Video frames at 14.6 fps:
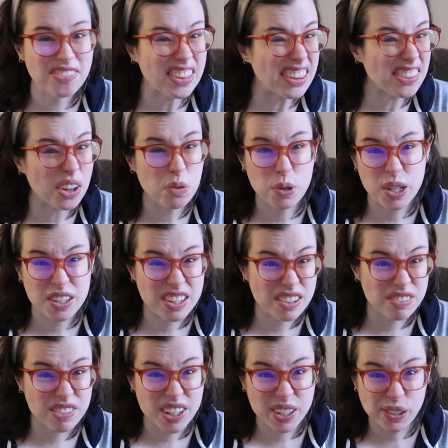think that'd be a
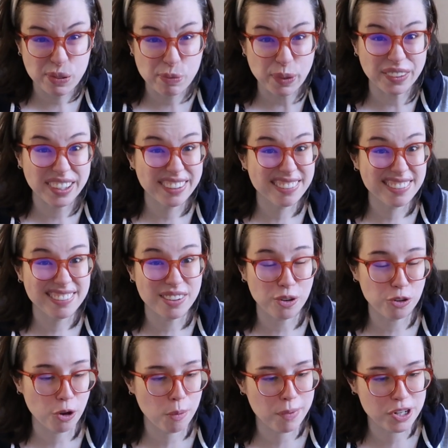nifty experience.
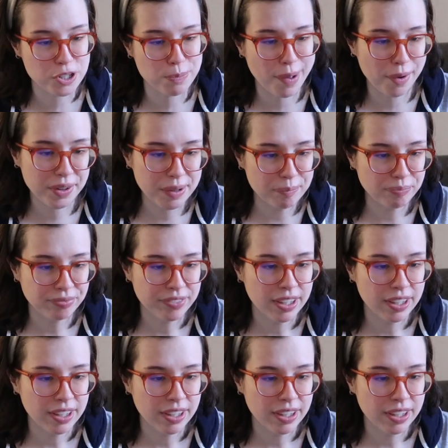Don't know much about it.